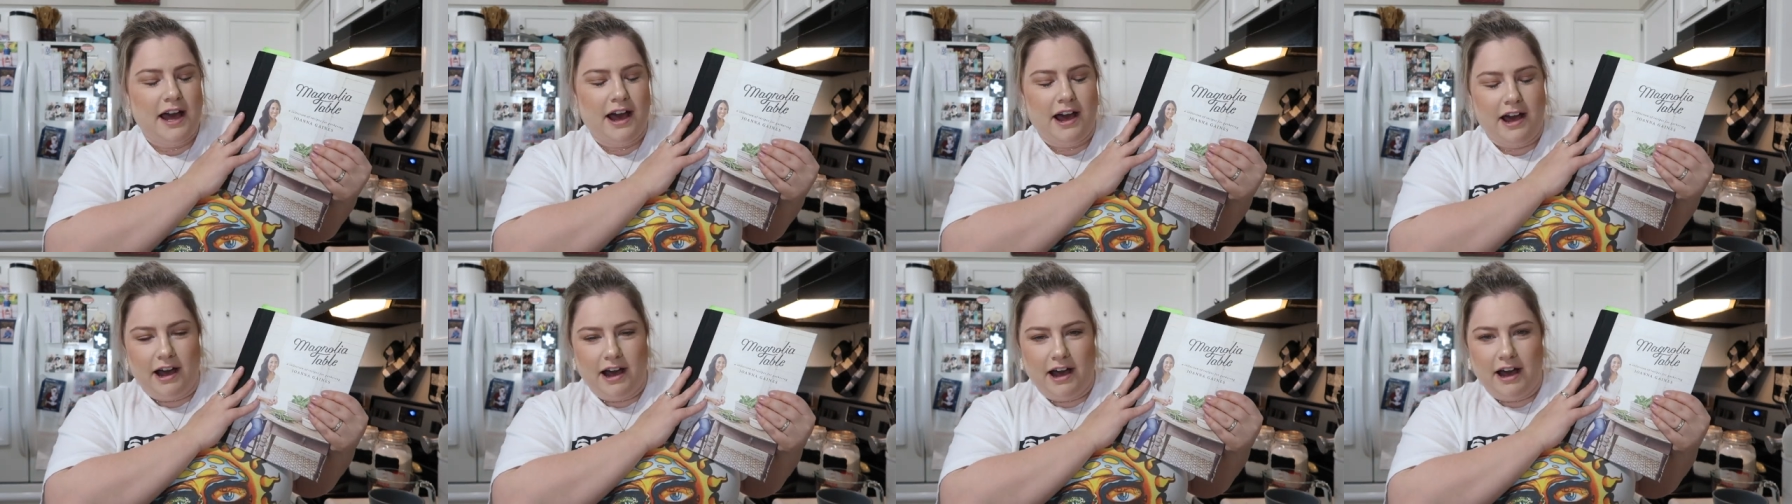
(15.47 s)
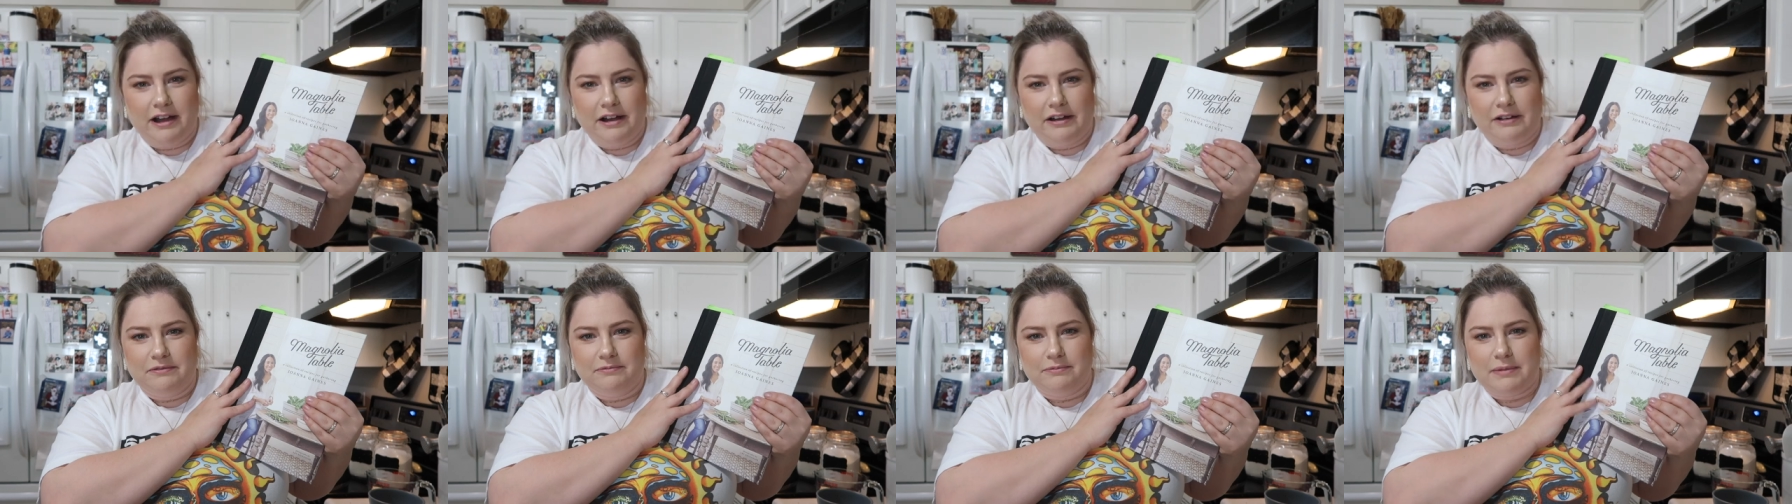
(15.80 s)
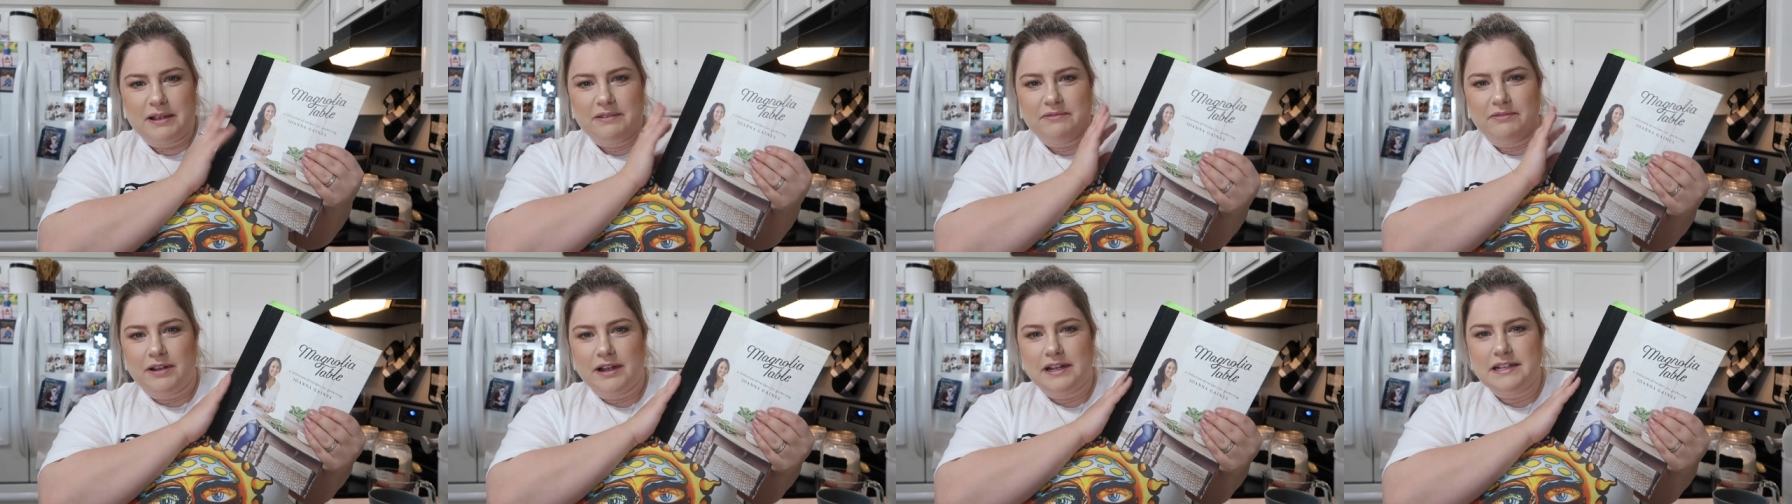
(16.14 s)

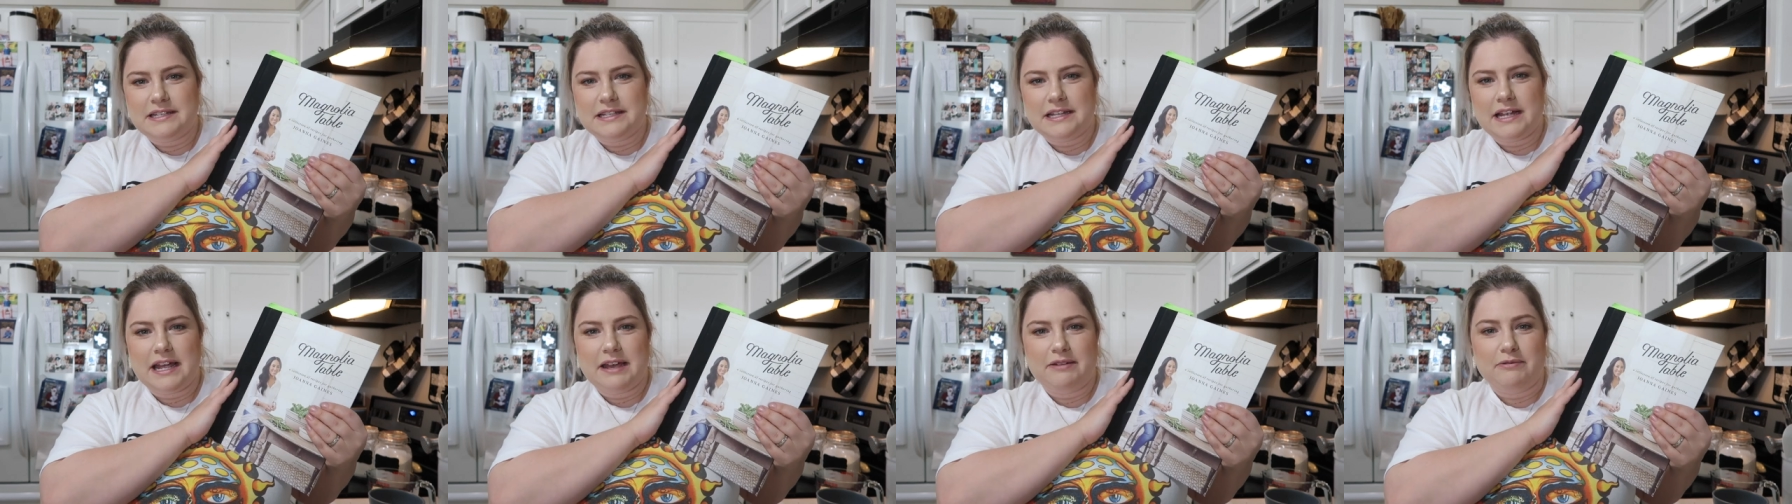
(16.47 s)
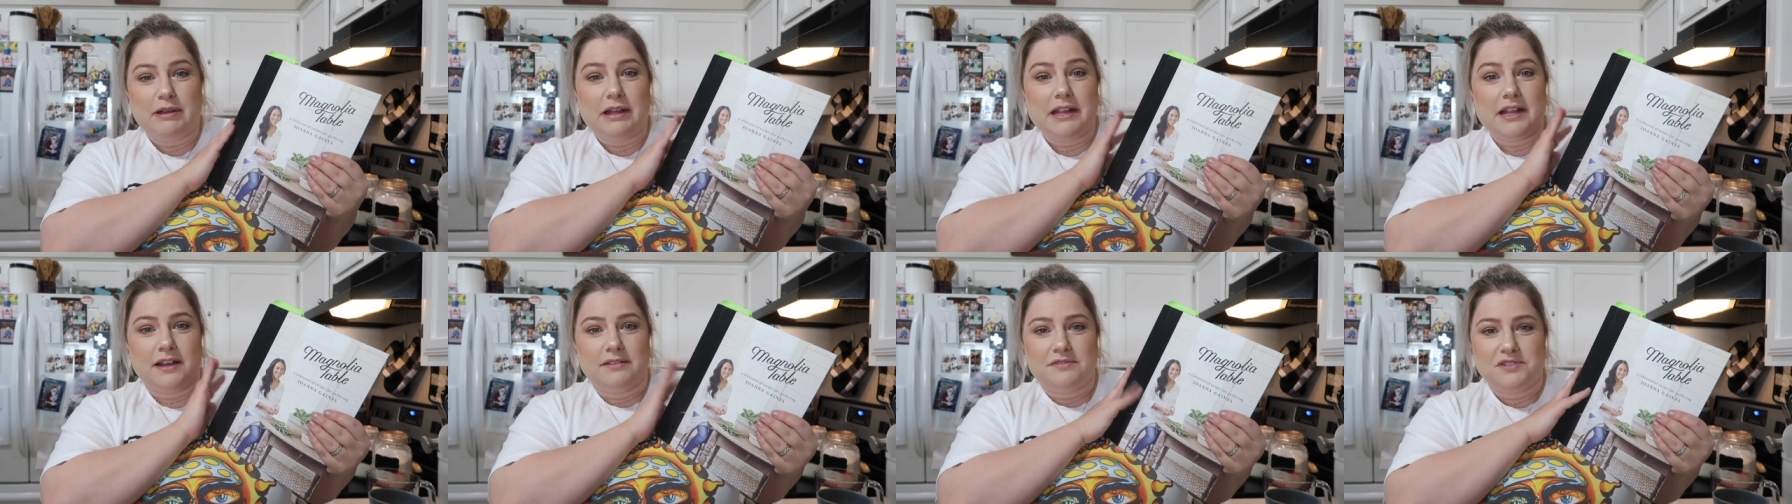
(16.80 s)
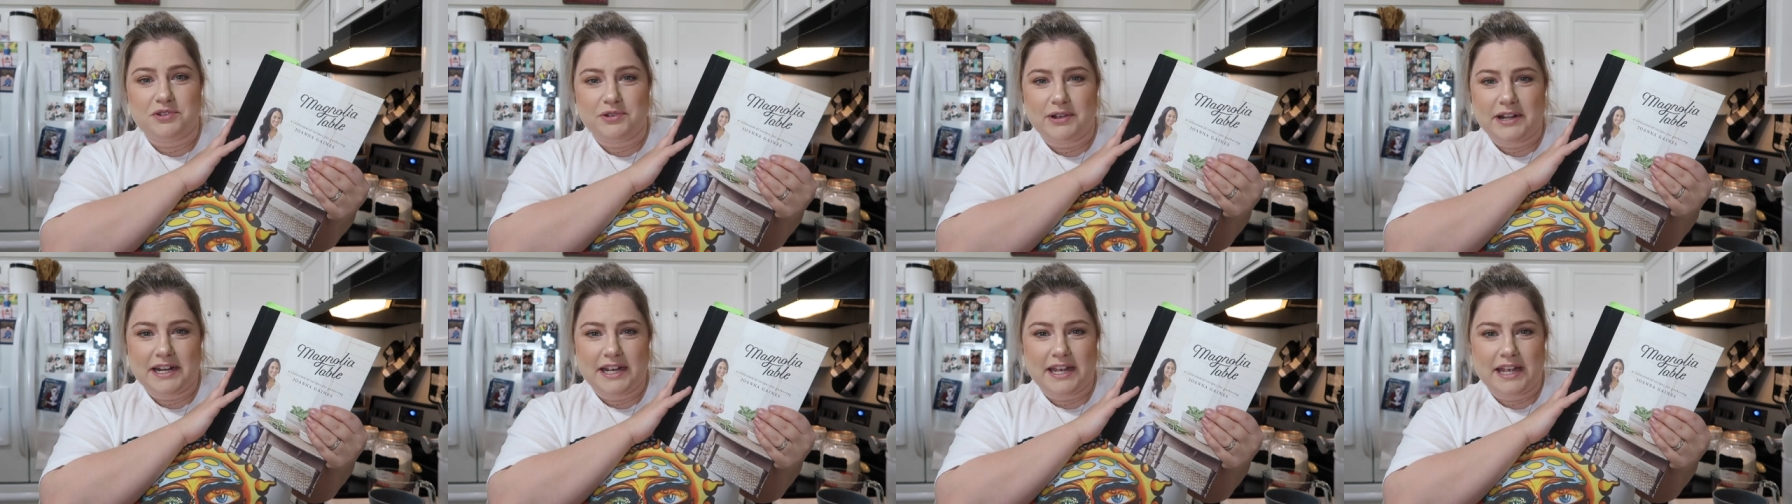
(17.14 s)
My friends and I, we love
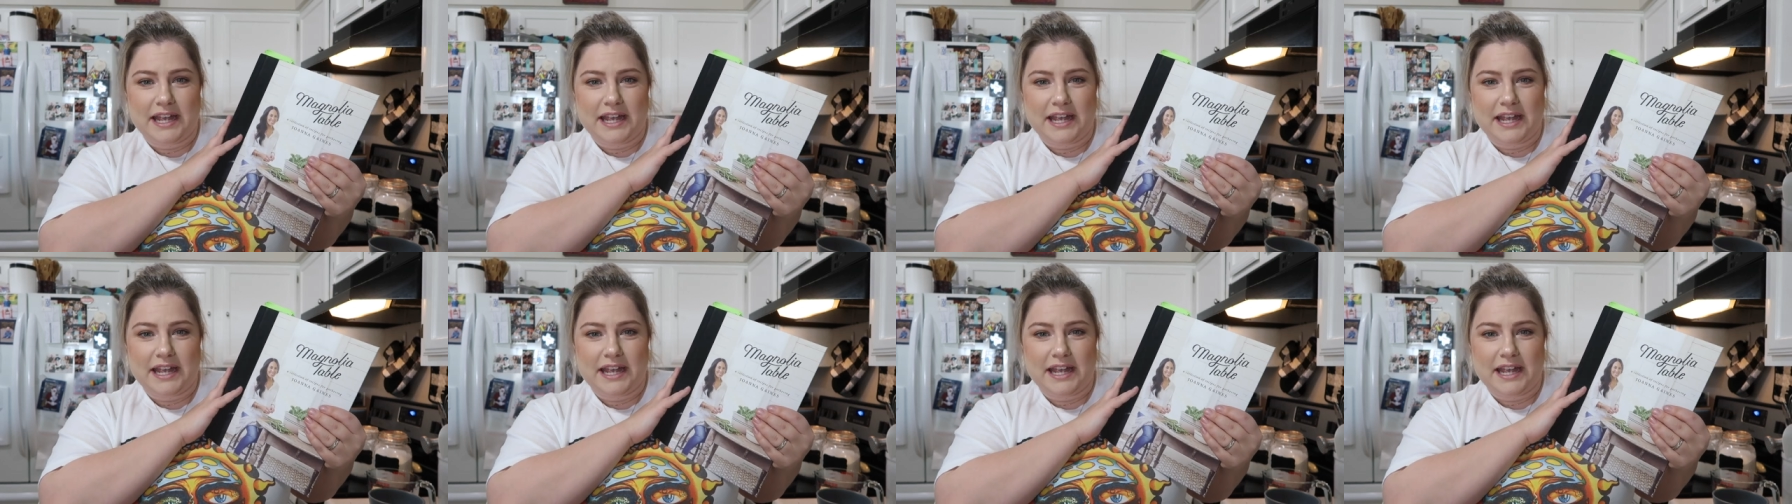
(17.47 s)
Joanna